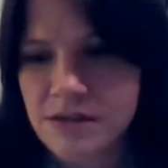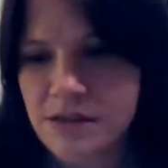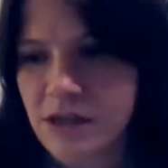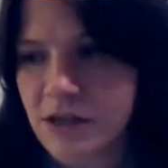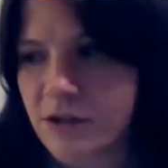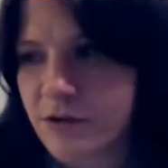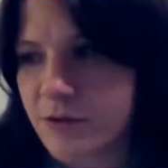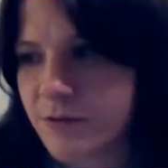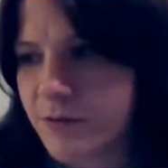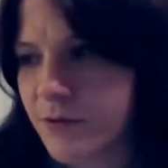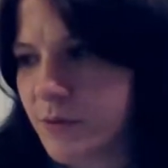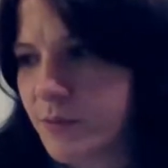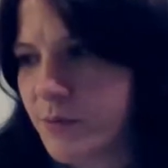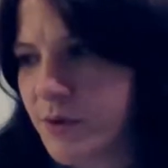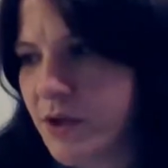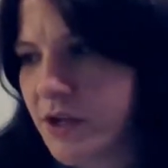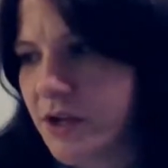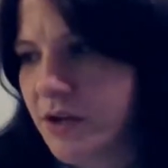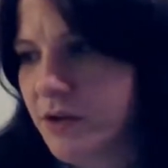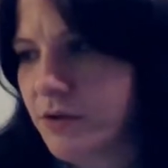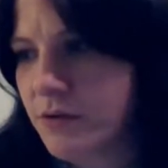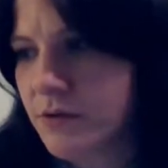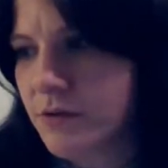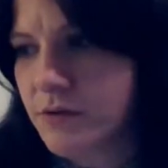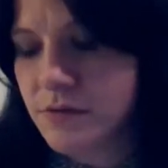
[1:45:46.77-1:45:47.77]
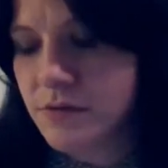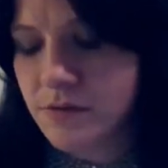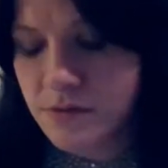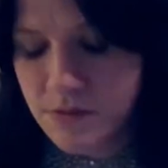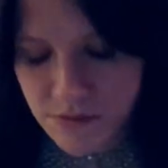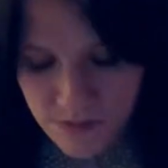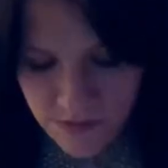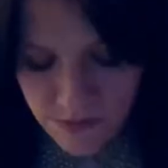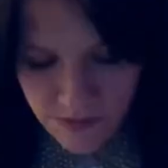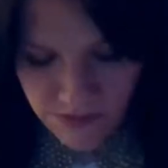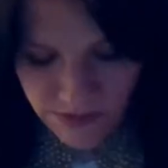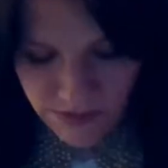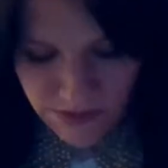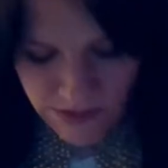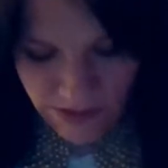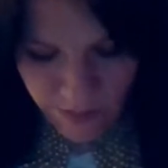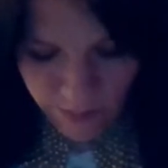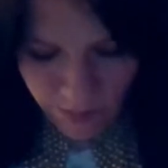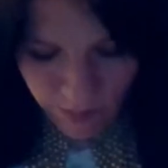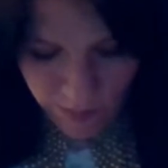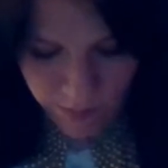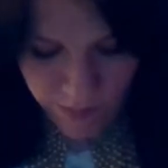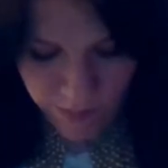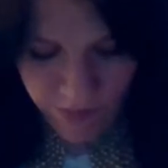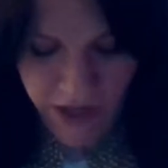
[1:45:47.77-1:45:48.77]
Dollar for the bangle.
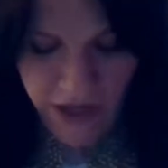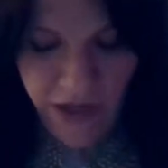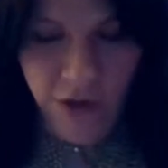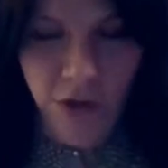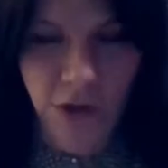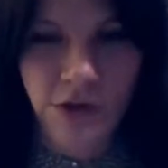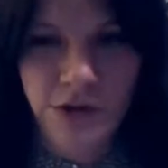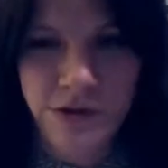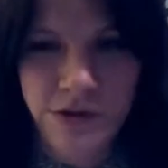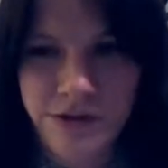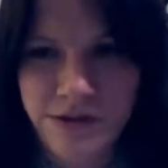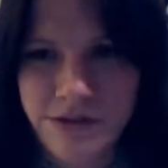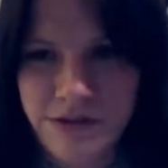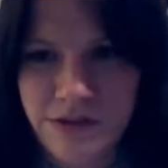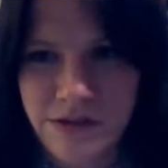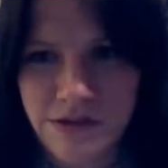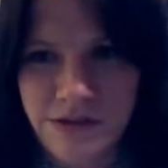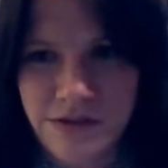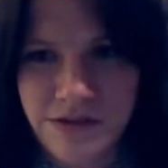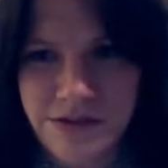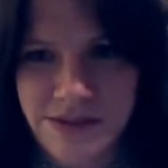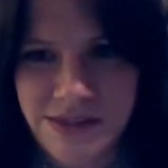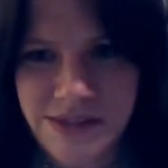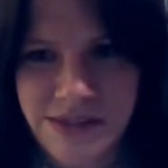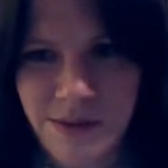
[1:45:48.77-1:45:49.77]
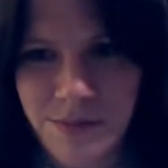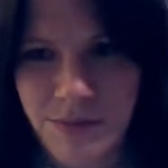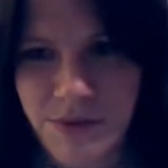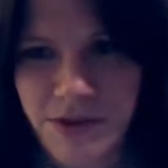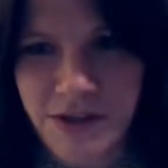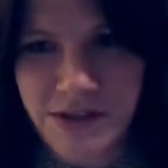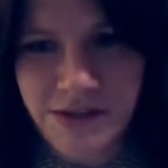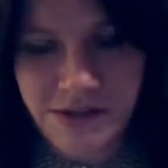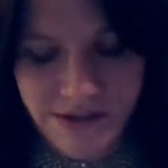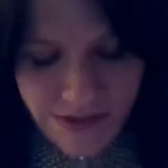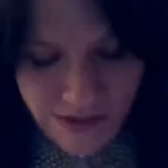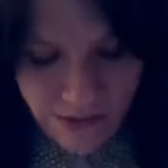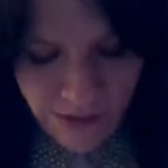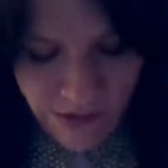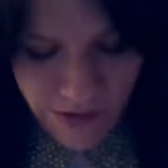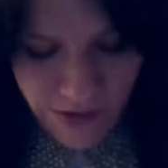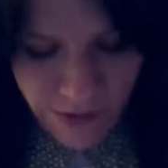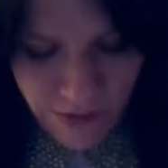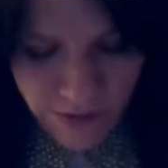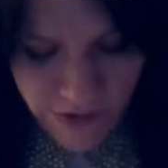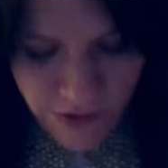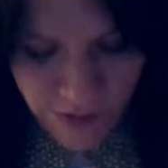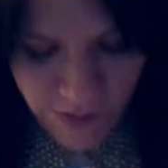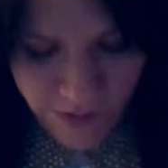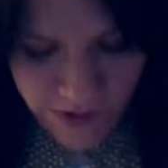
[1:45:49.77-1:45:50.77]
Type in bangle something so I
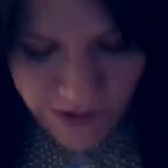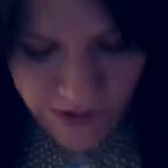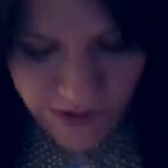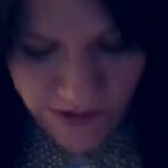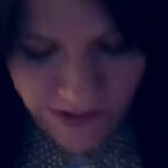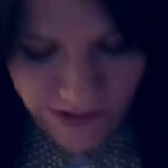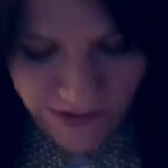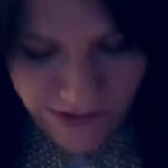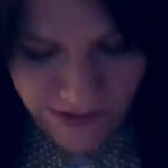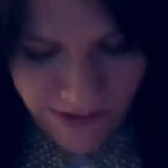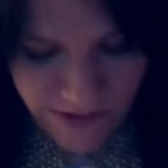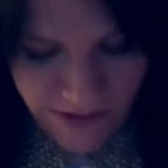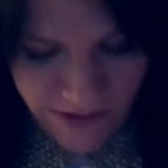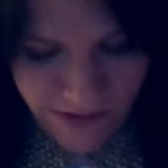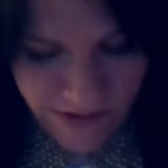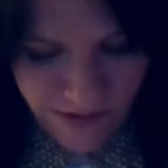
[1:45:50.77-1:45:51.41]
know which one it is.